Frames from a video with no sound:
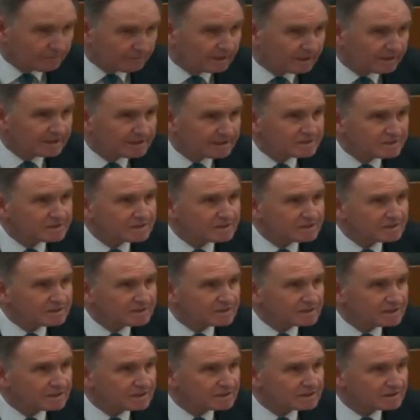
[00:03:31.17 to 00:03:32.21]
The police
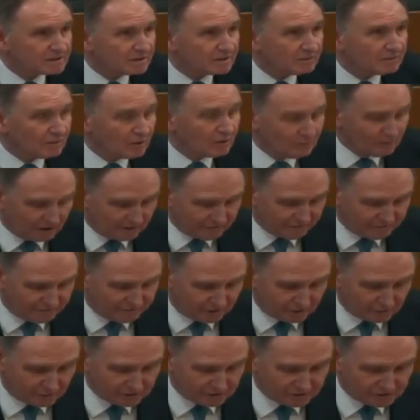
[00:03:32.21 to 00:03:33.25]
seized the mobile
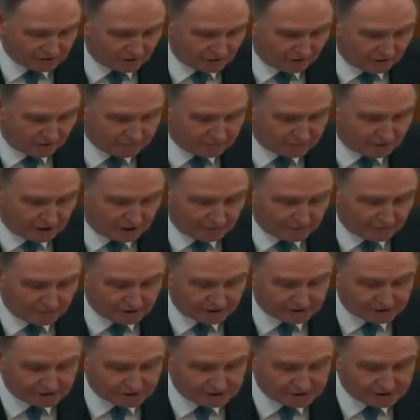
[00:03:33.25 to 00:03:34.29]
phones of
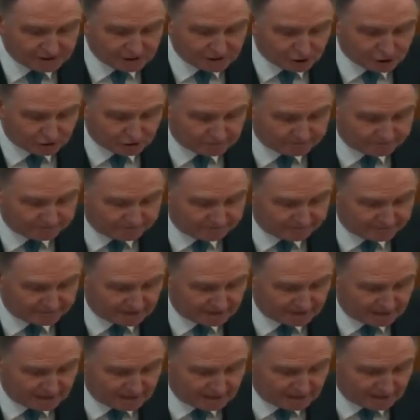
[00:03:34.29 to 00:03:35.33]
Palmer and St. John.
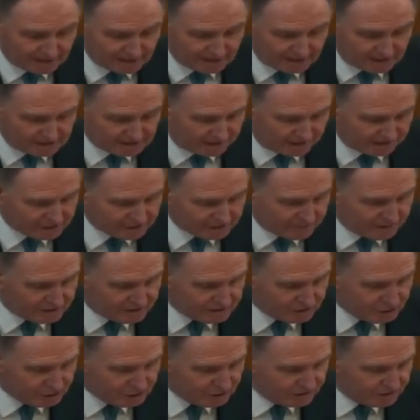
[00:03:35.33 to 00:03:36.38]
Text
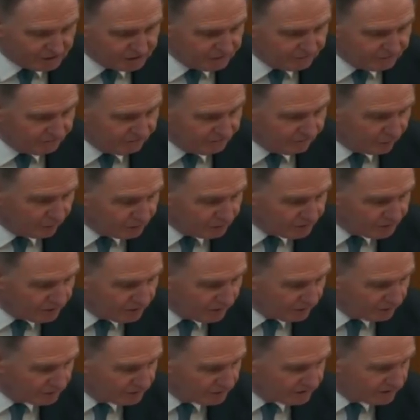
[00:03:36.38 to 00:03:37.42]
messages, voice
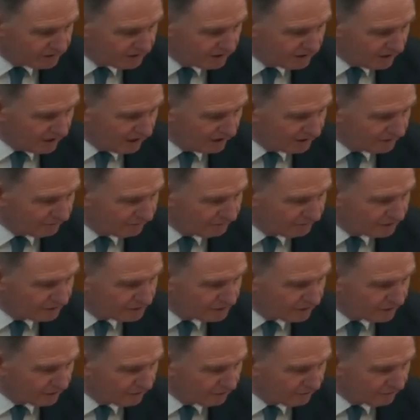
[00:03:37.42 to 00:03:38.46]
notes, and a
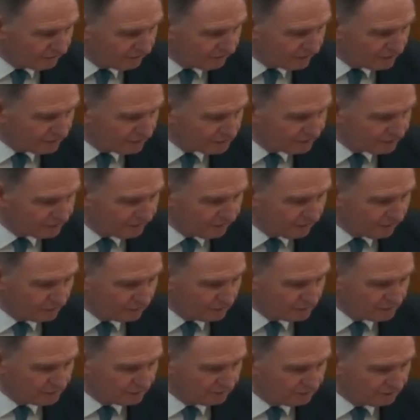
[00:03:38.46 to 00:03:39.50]
video from those
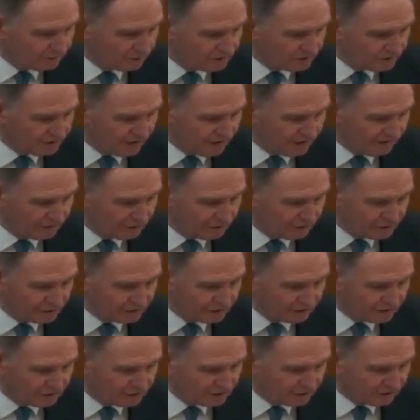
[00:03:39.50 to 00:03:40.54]
phones were put in
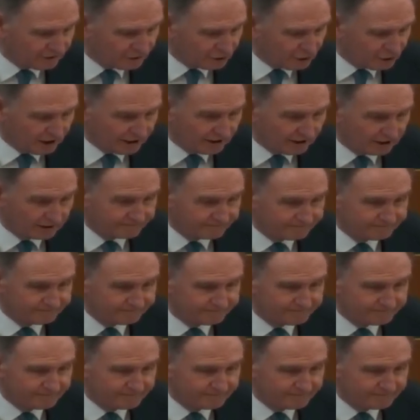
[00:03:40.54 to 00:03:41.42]
evidence at the trial.